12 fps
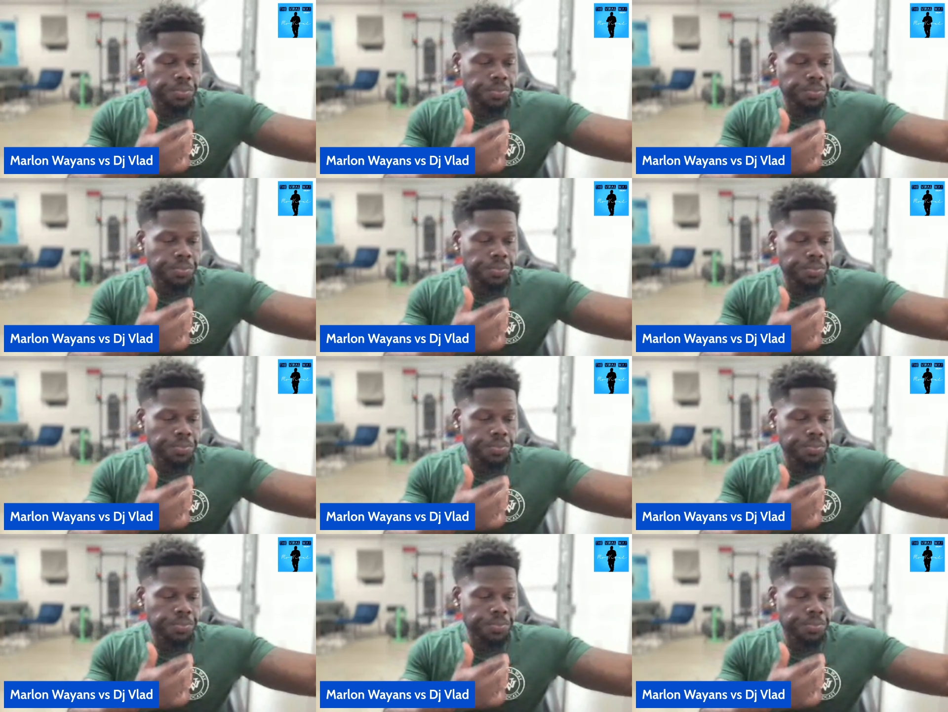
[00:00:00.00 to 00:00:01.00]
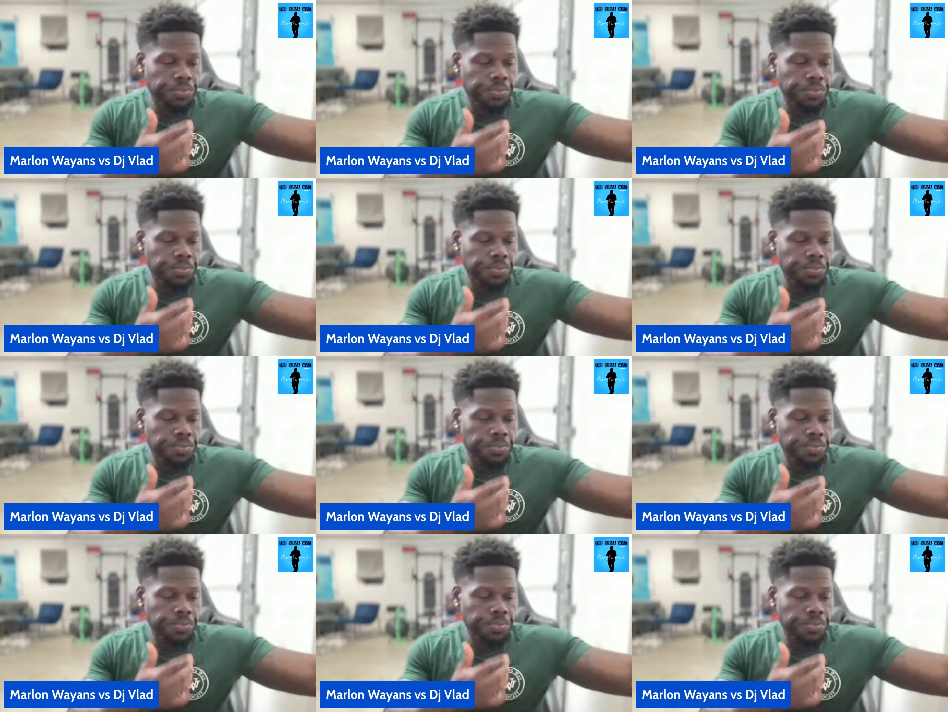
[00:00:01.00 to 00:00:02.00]

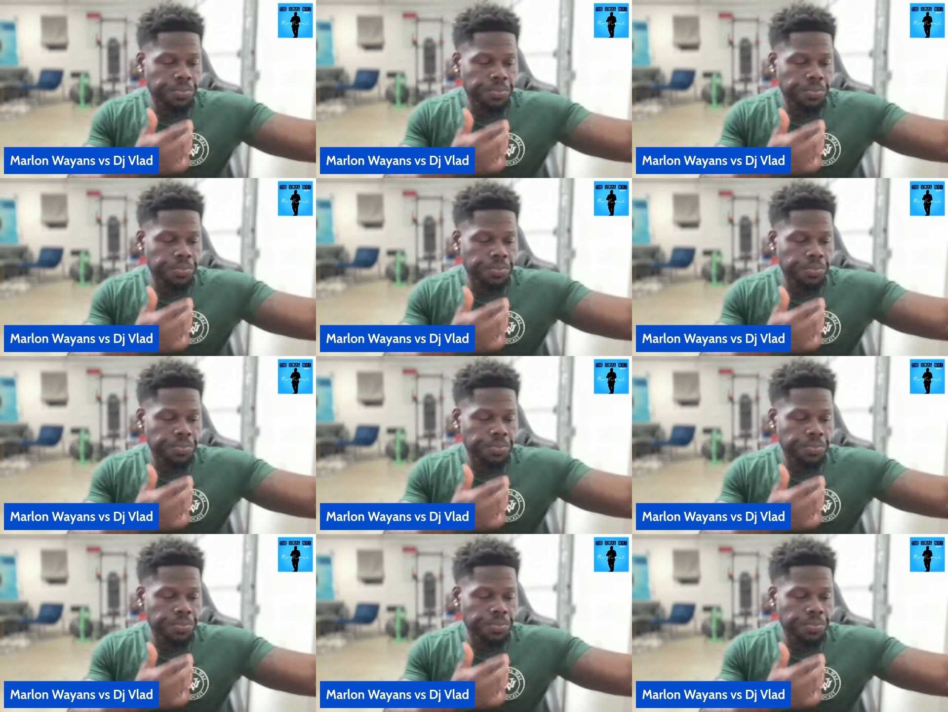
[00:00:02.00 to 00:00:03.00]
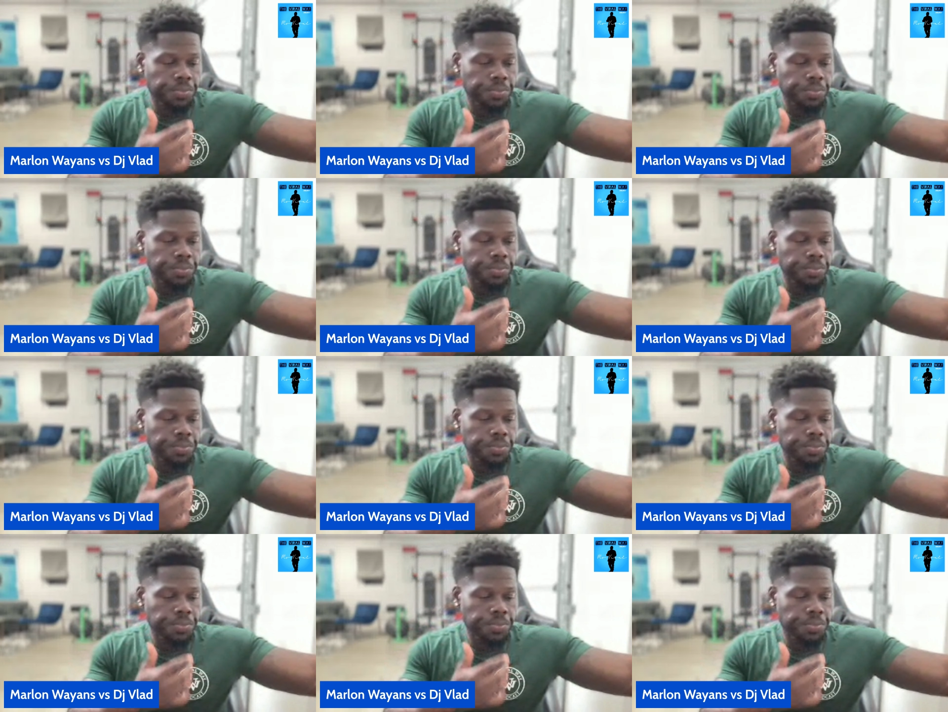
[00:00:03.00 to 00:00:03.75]
Nobody speaks.